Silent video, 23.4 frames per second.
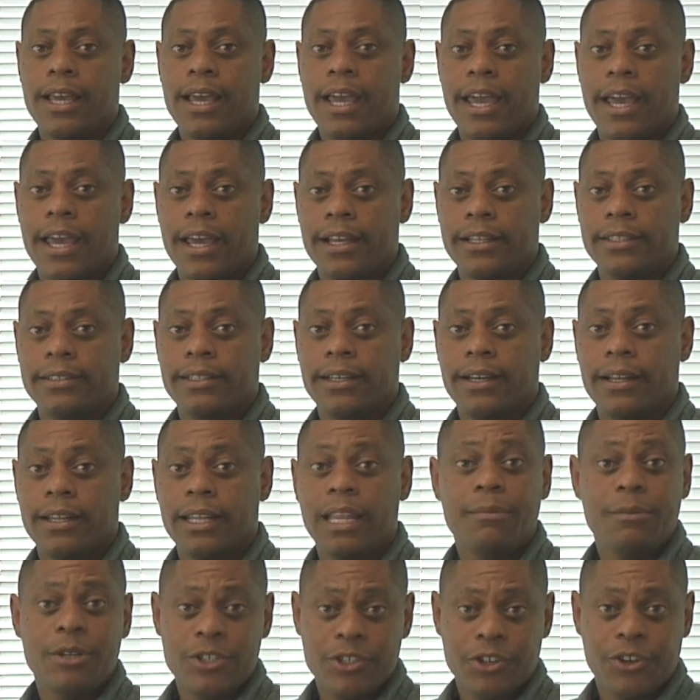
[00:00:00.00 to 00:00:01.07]
And uh,
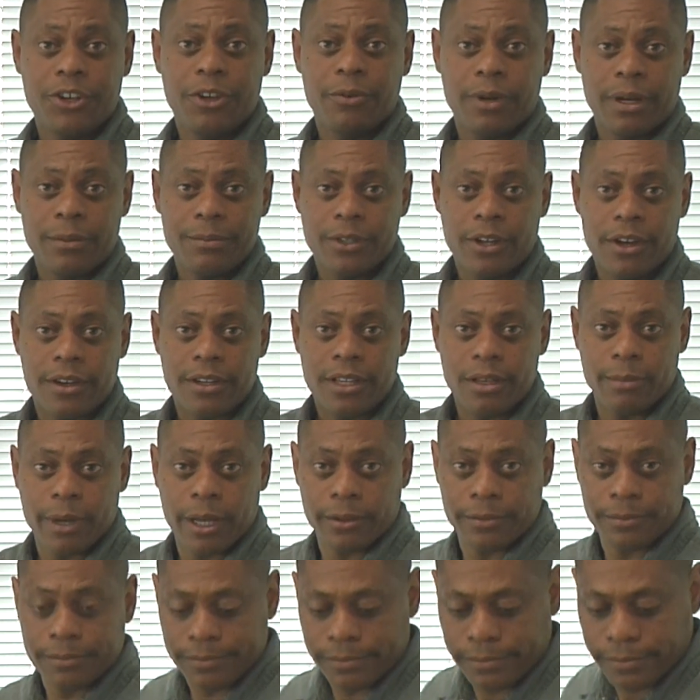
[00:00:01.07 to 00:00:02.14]
let me show you what I'm talking
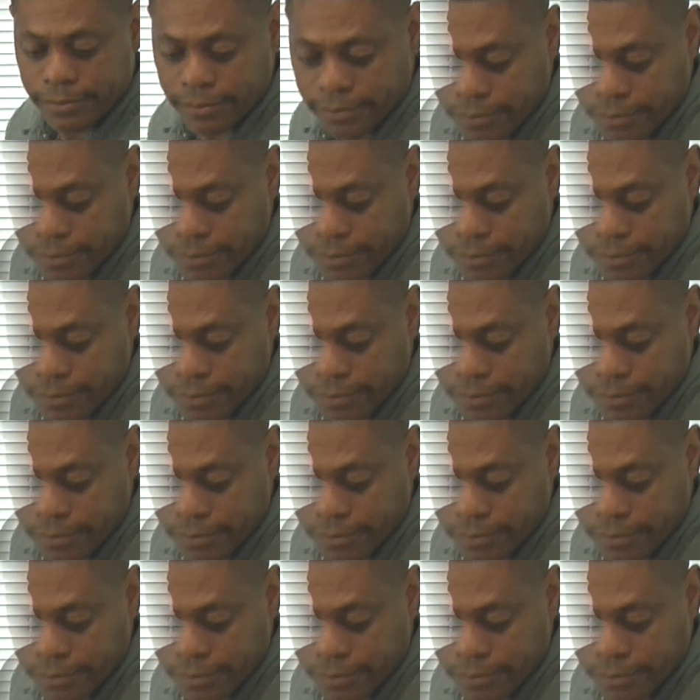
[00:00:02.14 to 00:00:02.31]
about. So